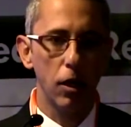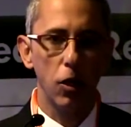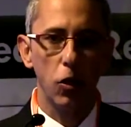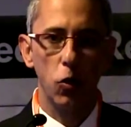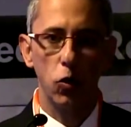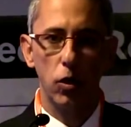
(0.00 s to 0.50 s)

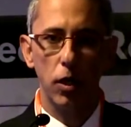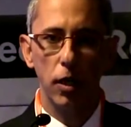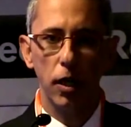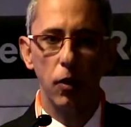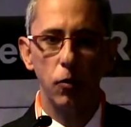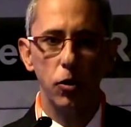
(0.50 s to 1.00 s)

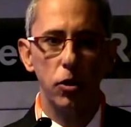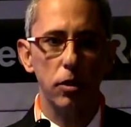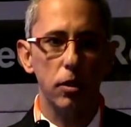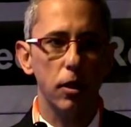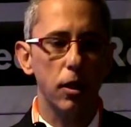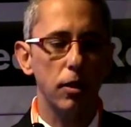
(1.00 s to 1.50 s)
Goutelier, which is
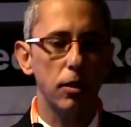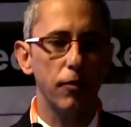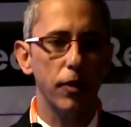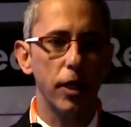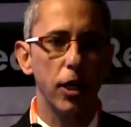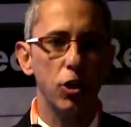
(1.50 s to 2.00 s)
the
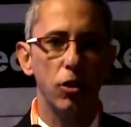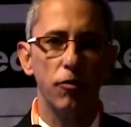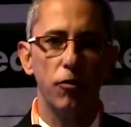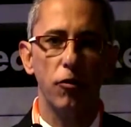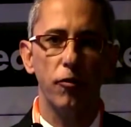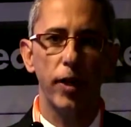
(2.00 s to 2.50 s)
classification
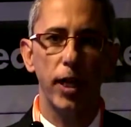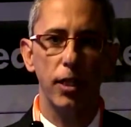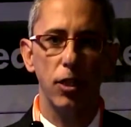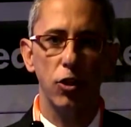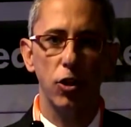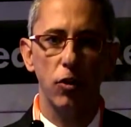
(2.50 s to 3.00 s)
for fatty
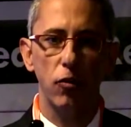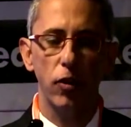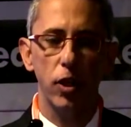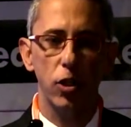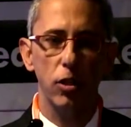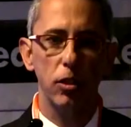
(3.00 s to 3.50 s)

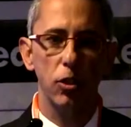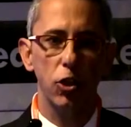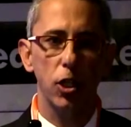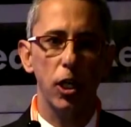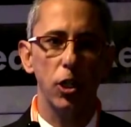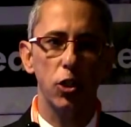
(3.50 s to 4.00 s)
degeneration, the
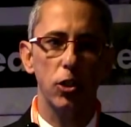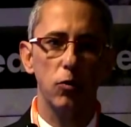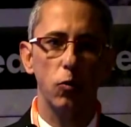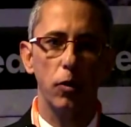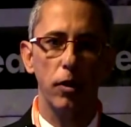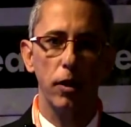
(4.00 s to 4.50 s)
changes
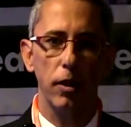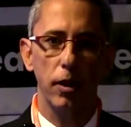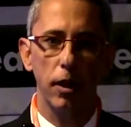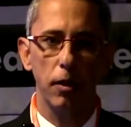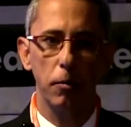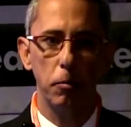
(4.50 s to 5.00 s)
within
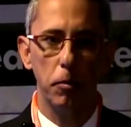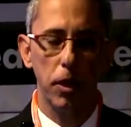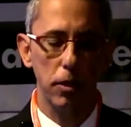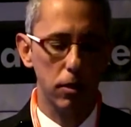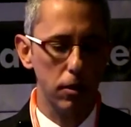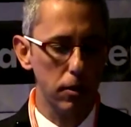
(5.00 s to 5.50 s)
the
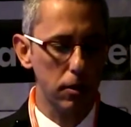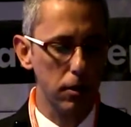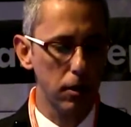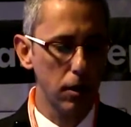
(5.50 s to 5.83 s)
muscles,